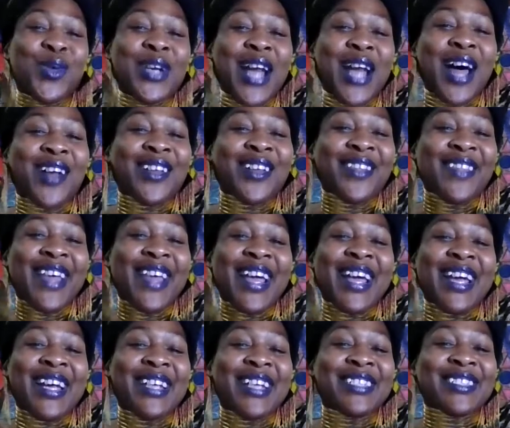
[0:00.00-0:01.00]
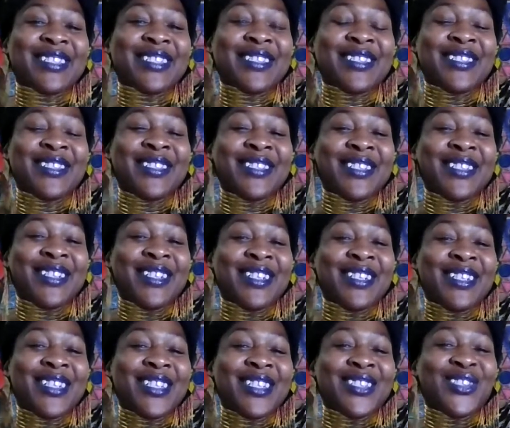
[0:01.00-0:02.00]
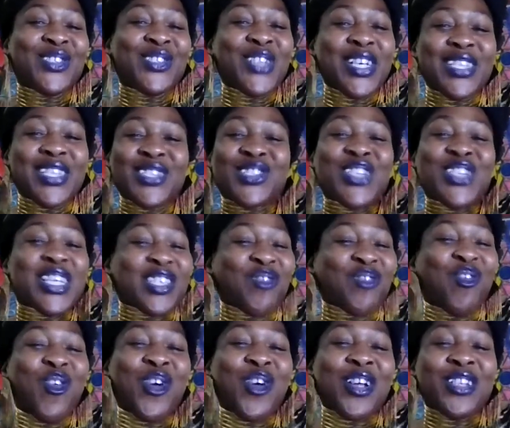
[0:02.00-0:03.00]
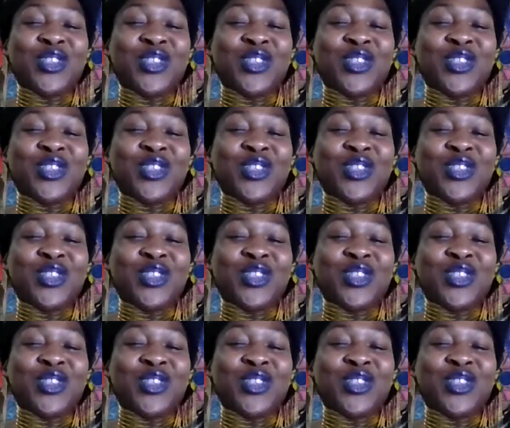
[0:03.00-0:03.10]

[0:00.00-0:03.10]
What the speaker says: all of that just for,